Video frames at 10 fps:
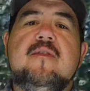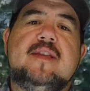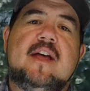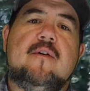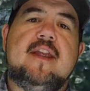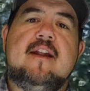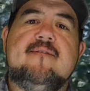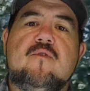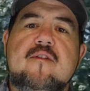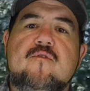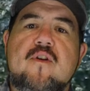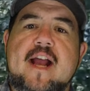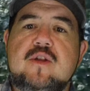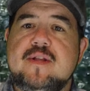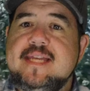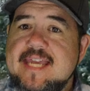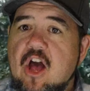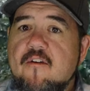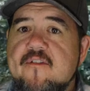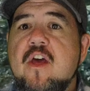The solid Dana 44 axle
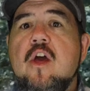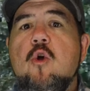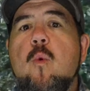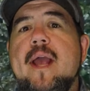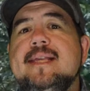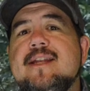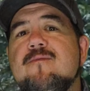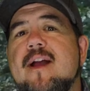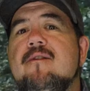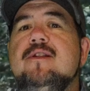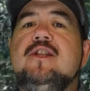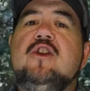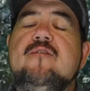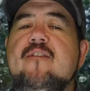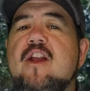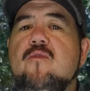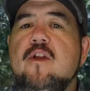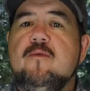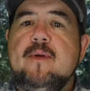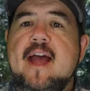itself weighs in around 250 to
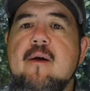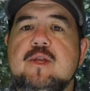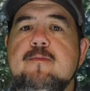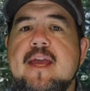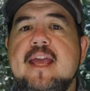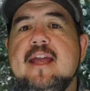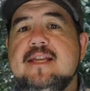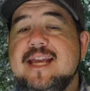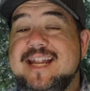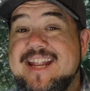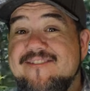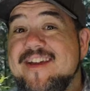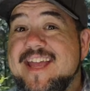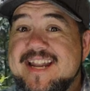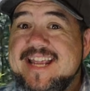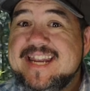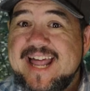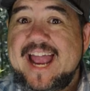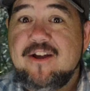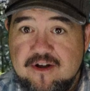300 pounds, making it significantly
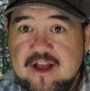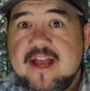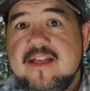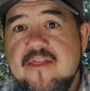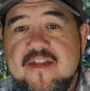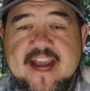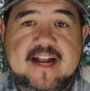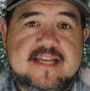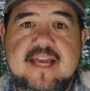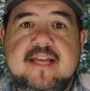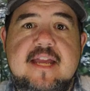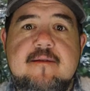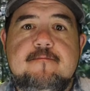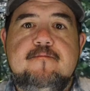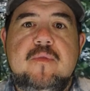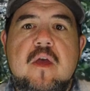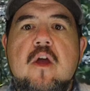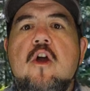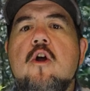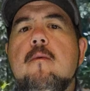lighter than the Dana 60.
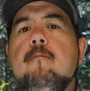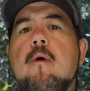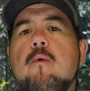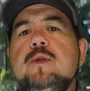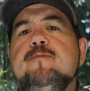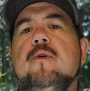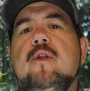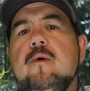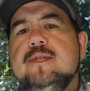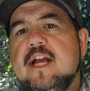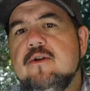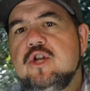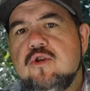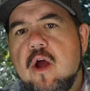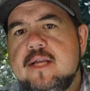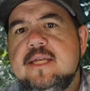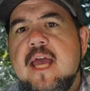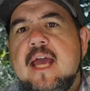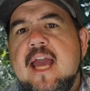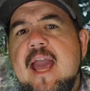Most Bullnose era trucks
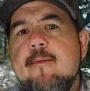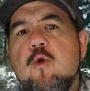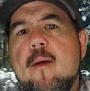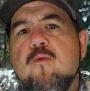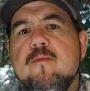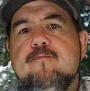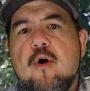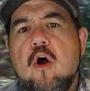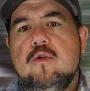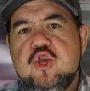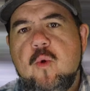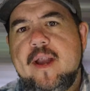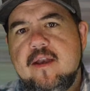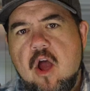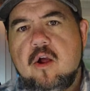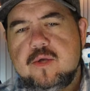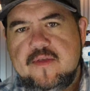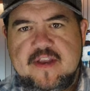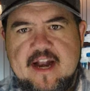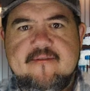came equipped with ball joint knuckles
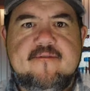in the Dana